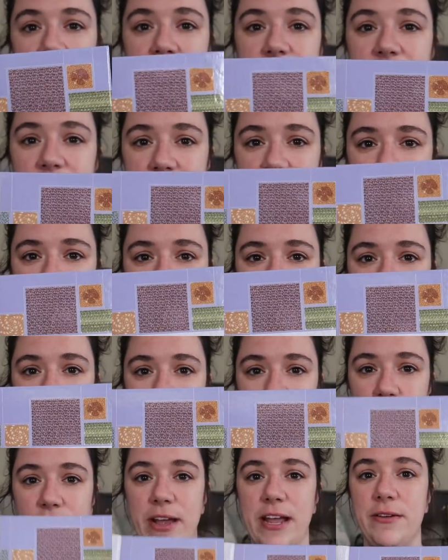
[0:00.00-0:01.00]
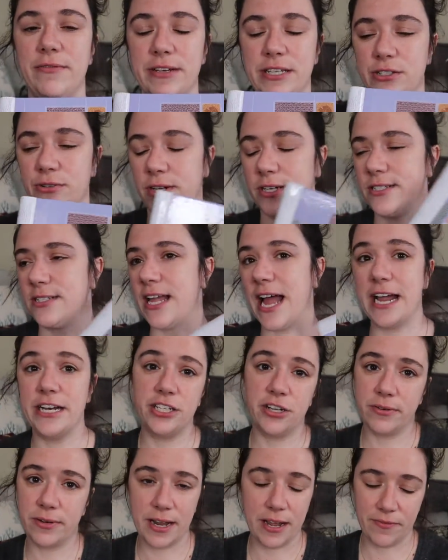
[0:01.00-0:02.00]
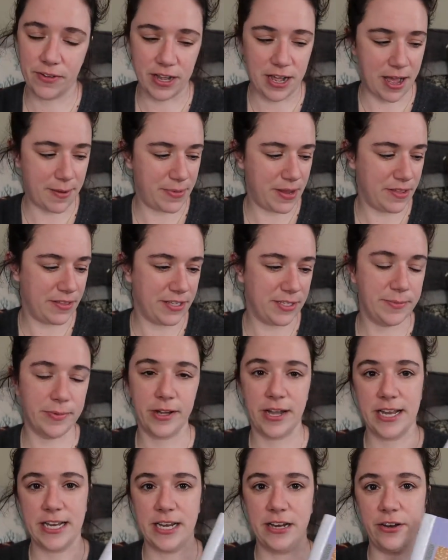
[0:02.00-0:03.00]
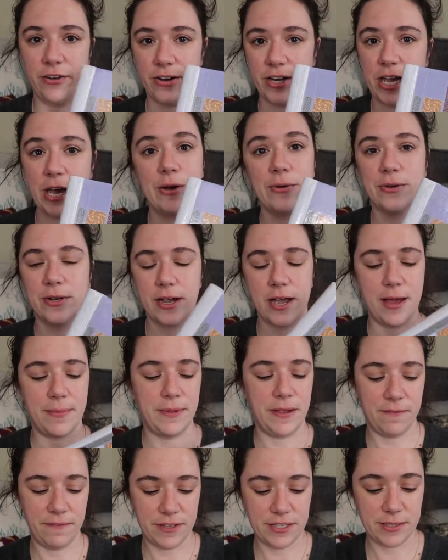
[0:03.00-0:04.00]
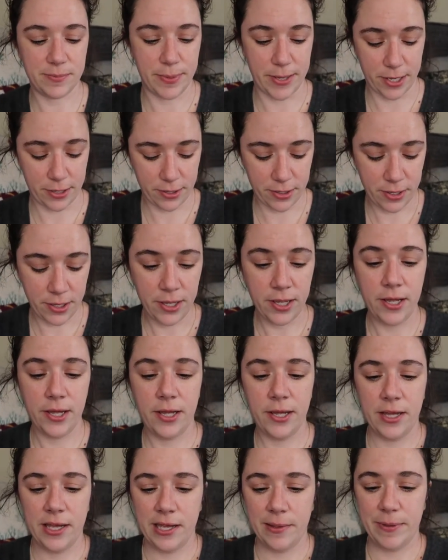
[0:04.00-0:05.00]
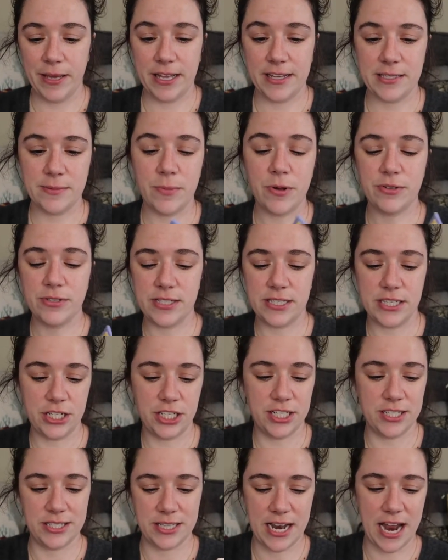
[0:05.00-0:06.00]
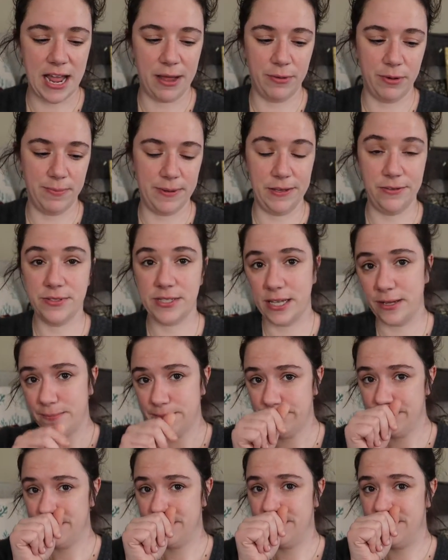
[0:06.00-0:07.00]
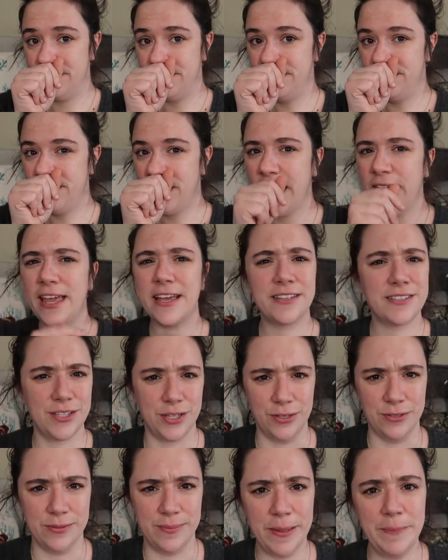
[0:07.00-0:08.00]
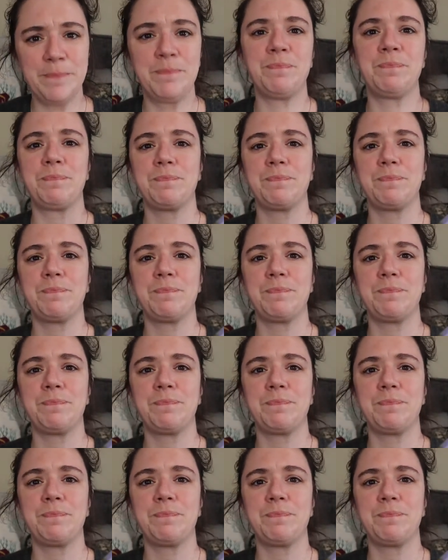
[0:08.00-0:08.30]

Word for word: This is a great resource. Now, I don't have a copy of this book. I didn't already own a copy of this book, because most stitches that I would be using, excuse me,